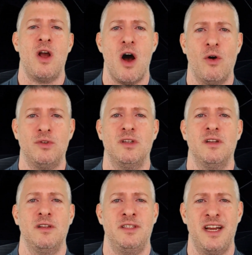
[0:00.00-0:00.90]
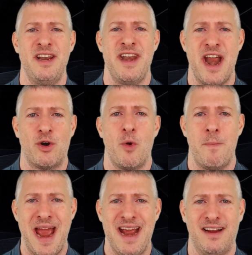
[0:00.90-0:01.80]
called the Narrow
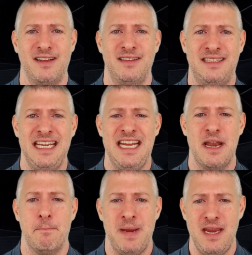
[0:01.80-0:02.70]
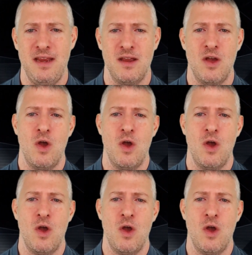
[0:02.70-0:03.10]
Bank, TNB,